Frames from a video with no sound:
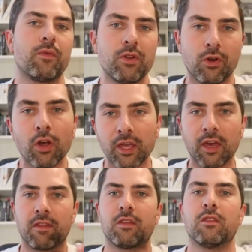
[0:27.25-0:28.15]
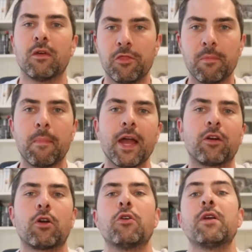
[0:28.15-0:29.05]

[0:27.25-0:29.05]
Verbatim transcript: when you're looking at the, the, the micro,